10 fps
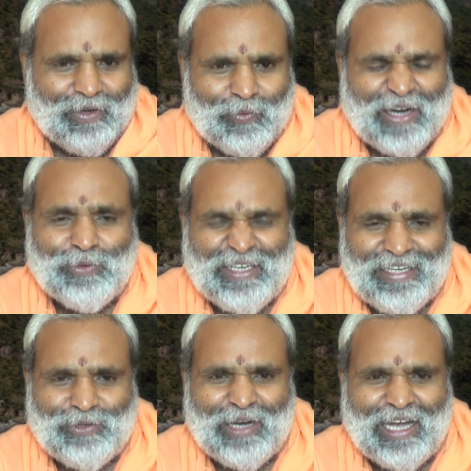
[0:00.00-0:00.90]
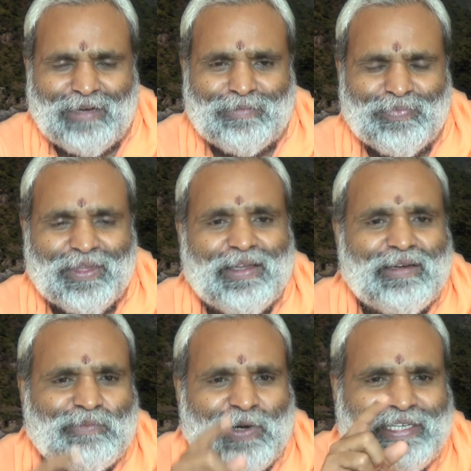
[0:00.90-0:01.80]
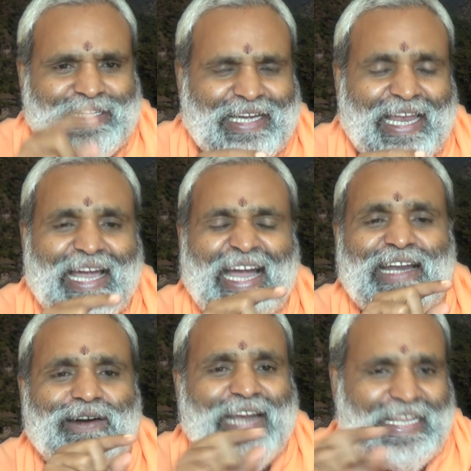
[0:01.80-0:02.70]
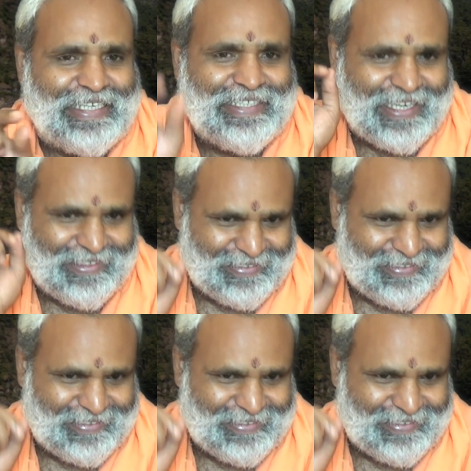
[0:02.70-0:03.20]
what we need to have? Vertical and horizontal.